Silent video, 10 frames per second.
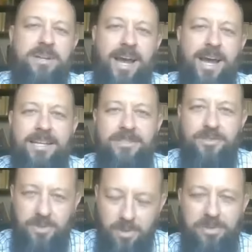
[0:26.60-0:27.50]
but I
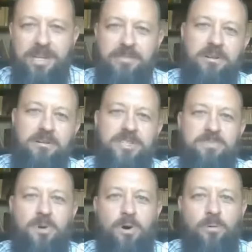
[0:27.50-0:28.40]
do play a very
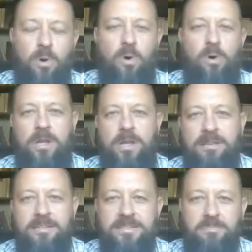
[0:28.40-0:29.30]
small role
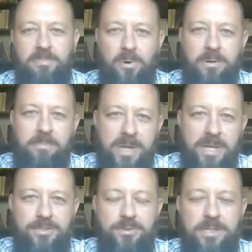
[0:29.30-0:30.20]
in this important
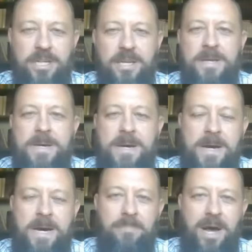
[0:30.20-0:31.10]
ministry.
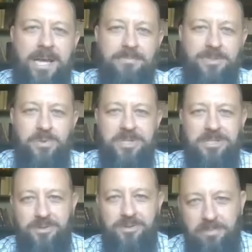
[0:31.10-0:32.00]
I am to
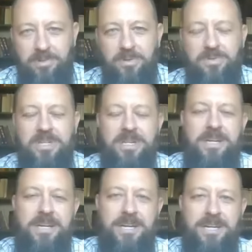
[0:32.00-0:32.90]
contribute
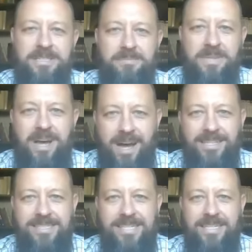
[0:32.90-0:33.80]
some
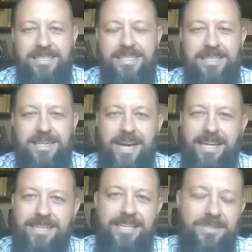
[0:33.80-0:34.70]
content.
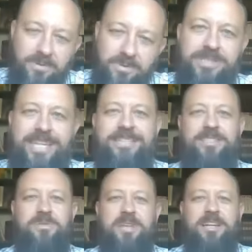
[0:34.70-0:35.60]
I don't get
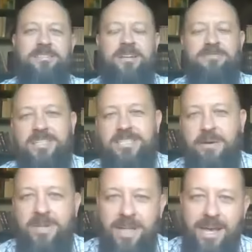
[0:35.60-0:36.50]
to do that as often as
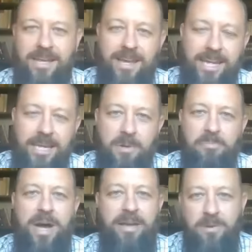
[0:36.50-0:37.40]
I would like. I am
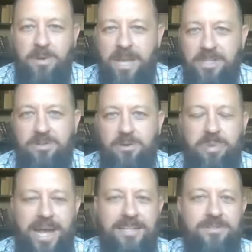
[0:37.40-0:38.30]
a bivocational
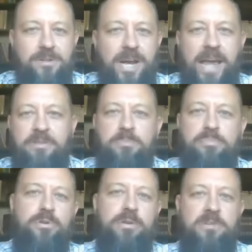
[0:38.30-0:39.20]
pastor. I have the
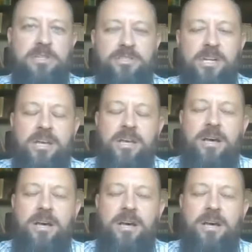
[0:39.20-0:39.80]
privilege